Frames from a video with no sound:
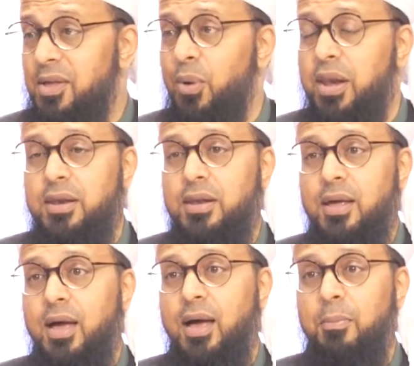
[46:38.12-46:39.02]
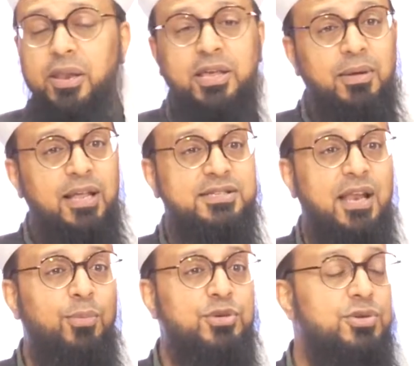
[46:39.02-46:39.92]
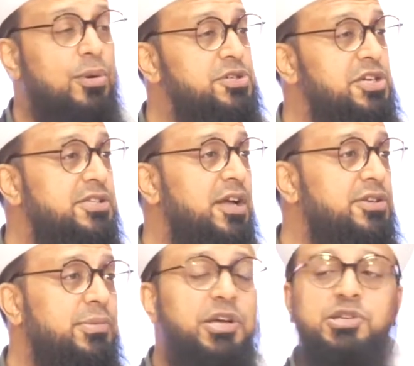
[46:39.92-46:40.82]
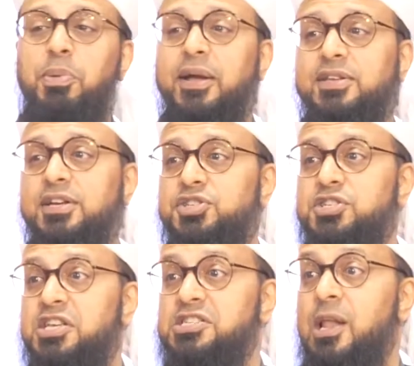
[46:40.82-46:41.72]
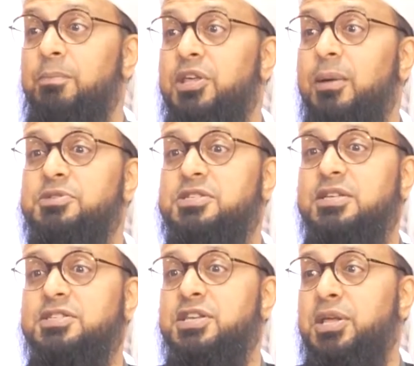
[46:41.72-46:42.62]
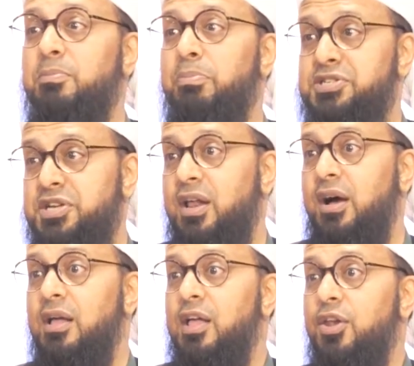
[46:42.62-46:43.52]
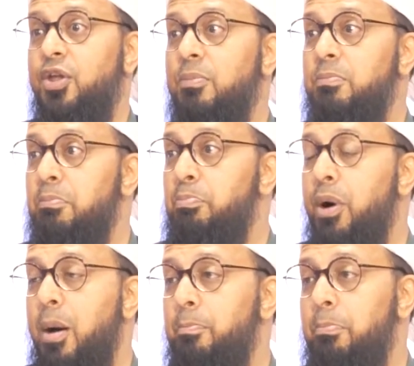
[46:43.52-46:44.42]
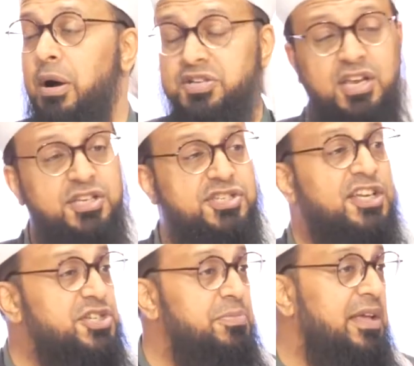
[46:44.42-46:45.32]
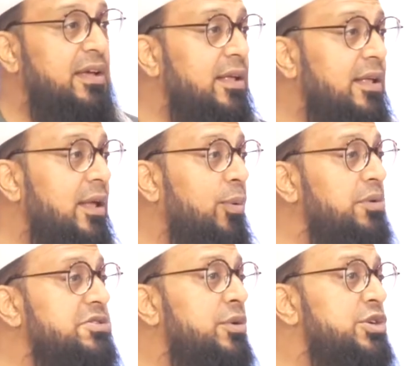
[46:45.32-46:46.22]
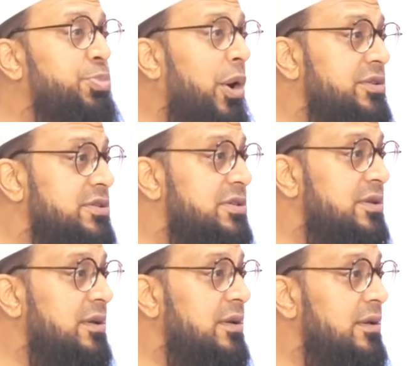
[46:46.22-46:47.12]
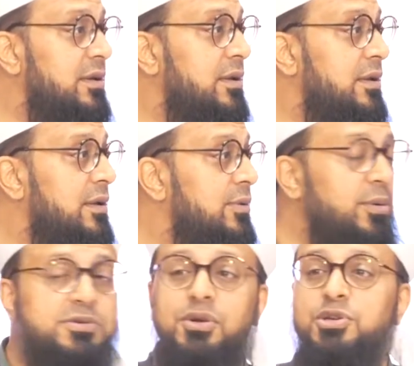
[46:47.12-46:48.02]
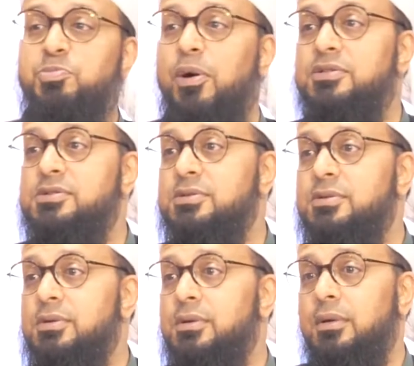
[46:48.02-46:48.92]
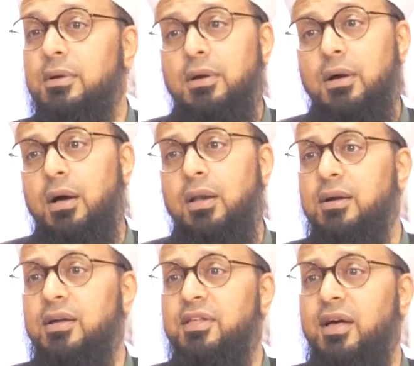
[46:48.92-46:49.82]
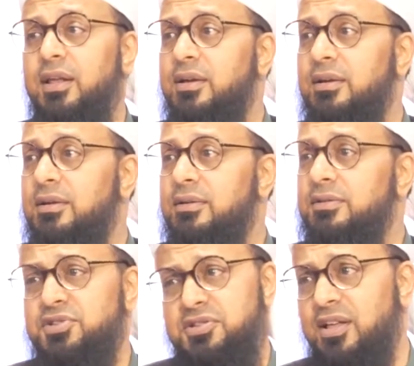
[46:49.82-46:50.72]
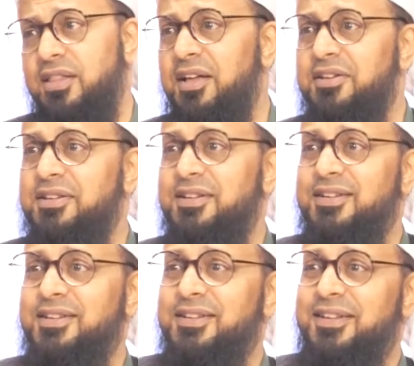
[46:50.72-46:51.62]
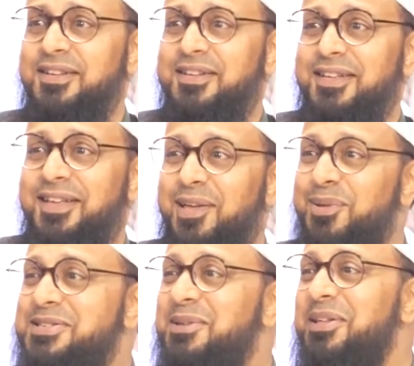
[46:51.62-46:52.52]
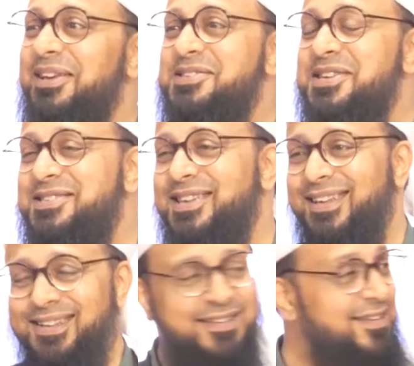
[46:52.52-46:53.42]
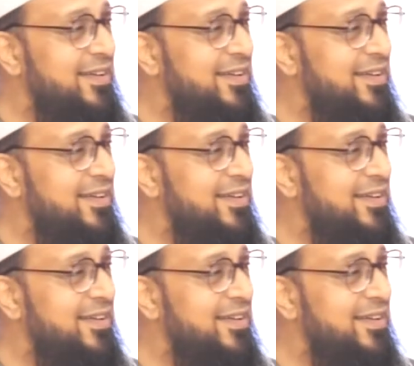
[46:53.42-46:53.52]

when Maryam alayhi salam was told she's going to be expecting, and she says, Lam yamsasni bashara, no bashar has touched me. What was the response? Qala kadhalik. Just like that. Something is easy.